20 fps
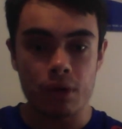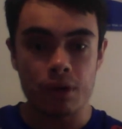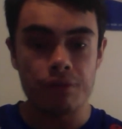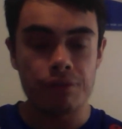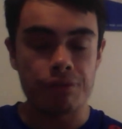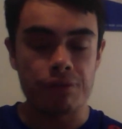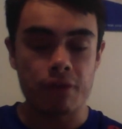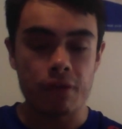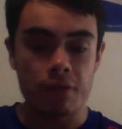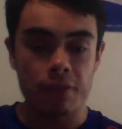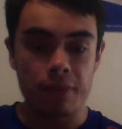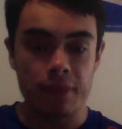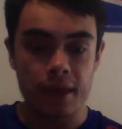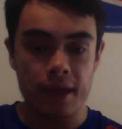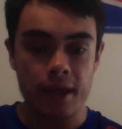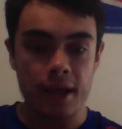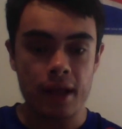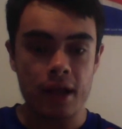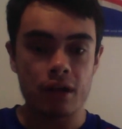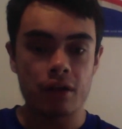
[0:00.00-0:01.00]
with
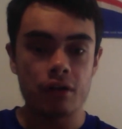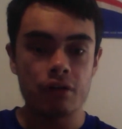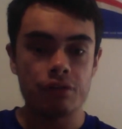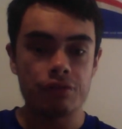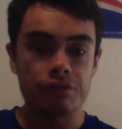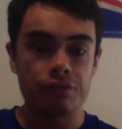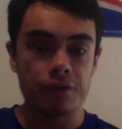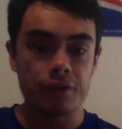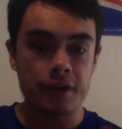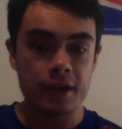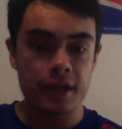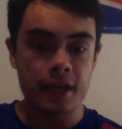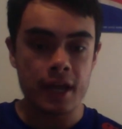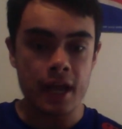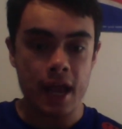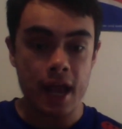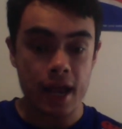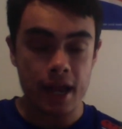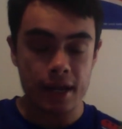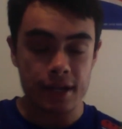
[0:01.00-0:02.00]
the
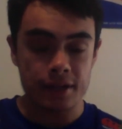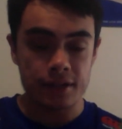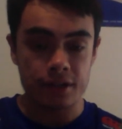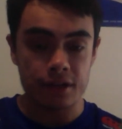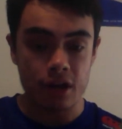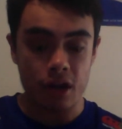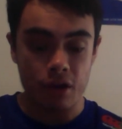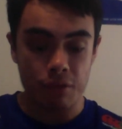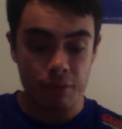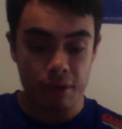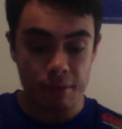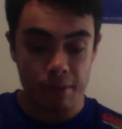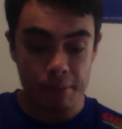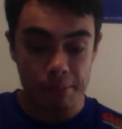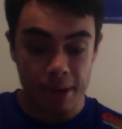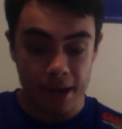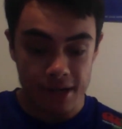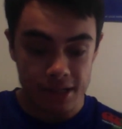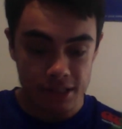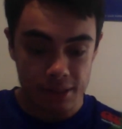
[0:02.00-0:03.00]
footy, and, you know, we were
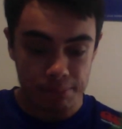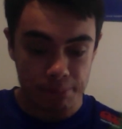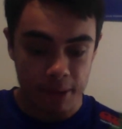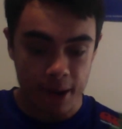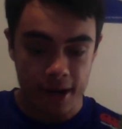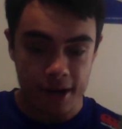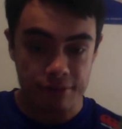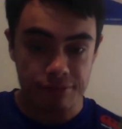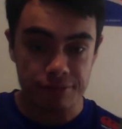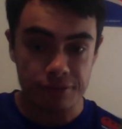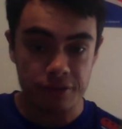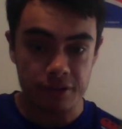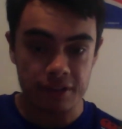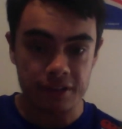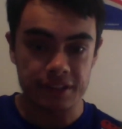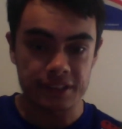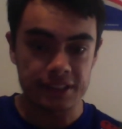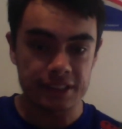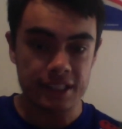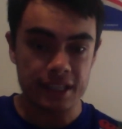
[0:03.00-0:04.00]
made to pay for
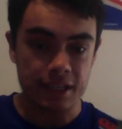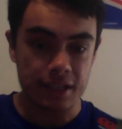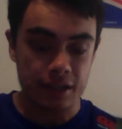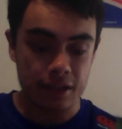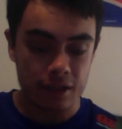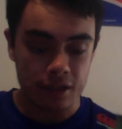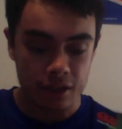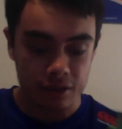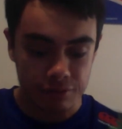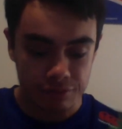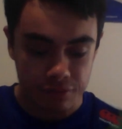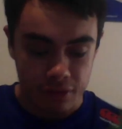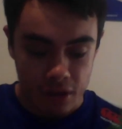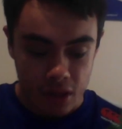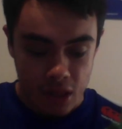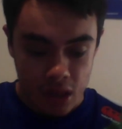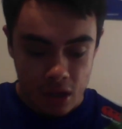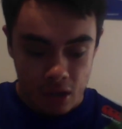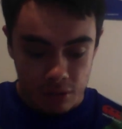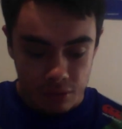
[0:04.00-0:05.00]
it in the second half.
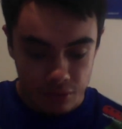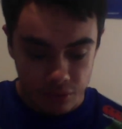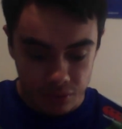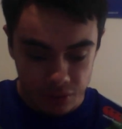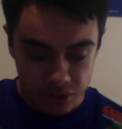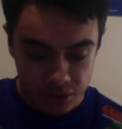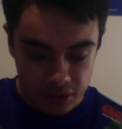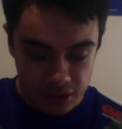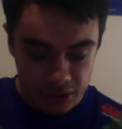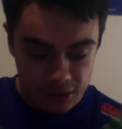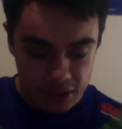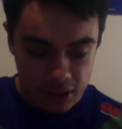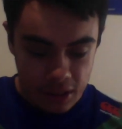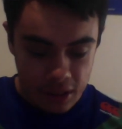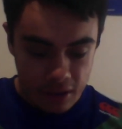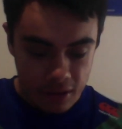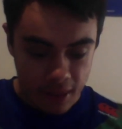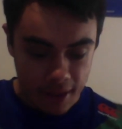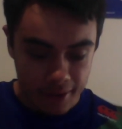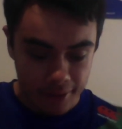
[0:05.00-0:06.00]
Roosters,
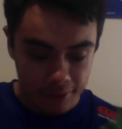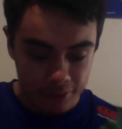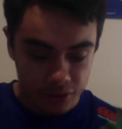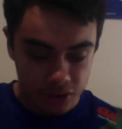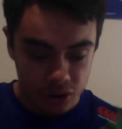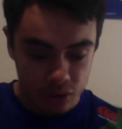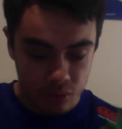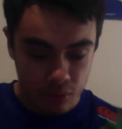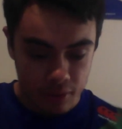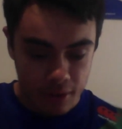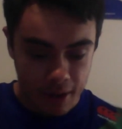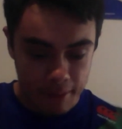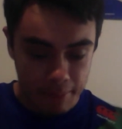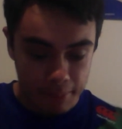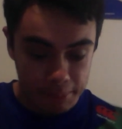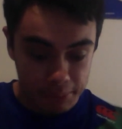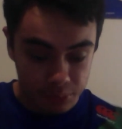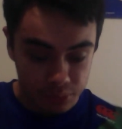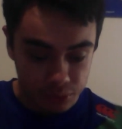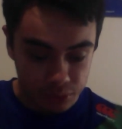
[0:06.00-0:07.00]
they on score a
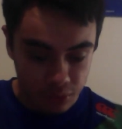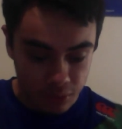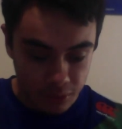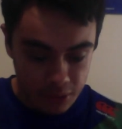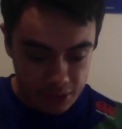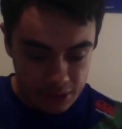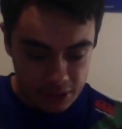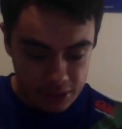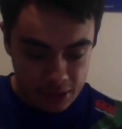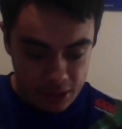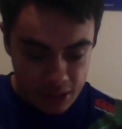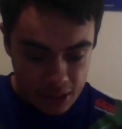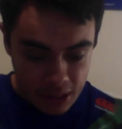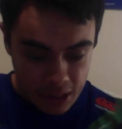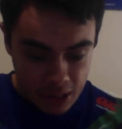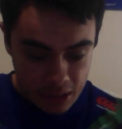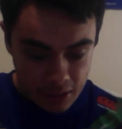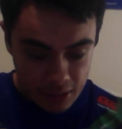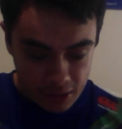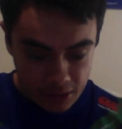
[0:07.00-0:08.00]
couple more tries.
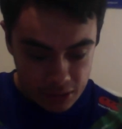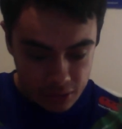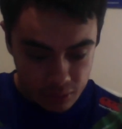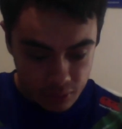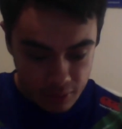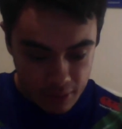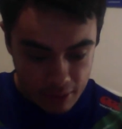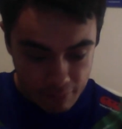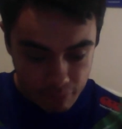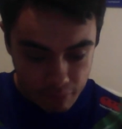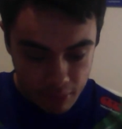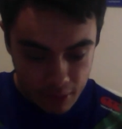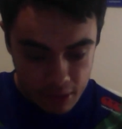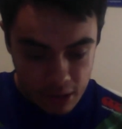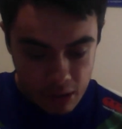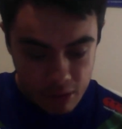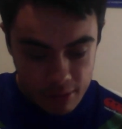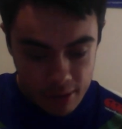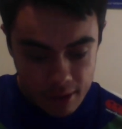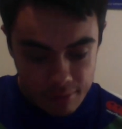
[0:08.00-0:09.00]
They score another
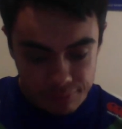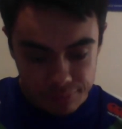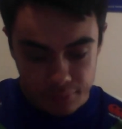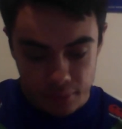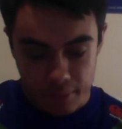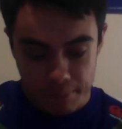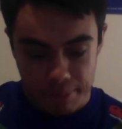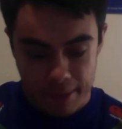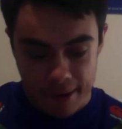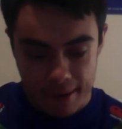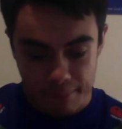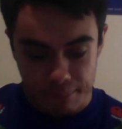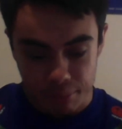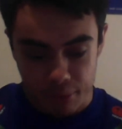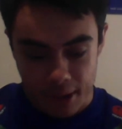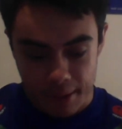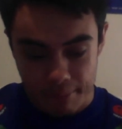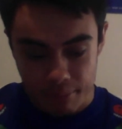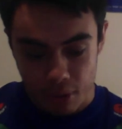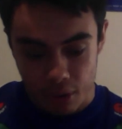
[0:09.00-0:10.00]
one uh, through
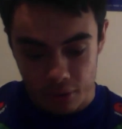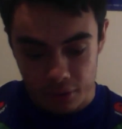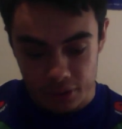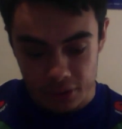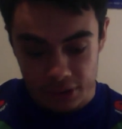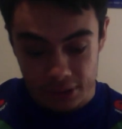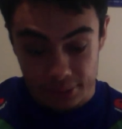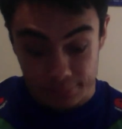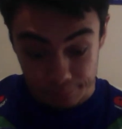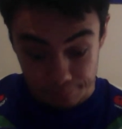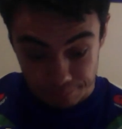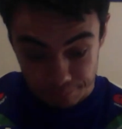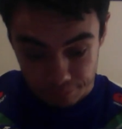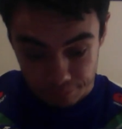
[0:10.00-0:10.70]
Brett Morris,